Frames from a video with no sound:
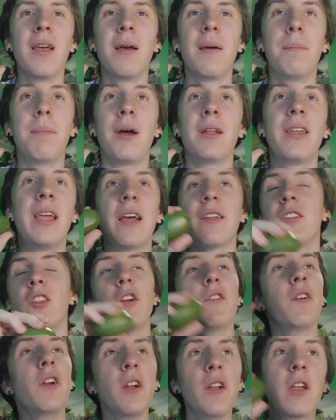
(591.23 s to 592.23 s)
But yeah,
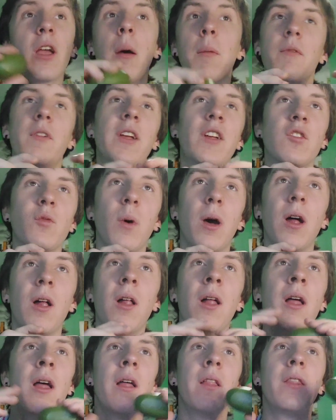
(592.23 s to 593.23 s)
they're very comfy as well.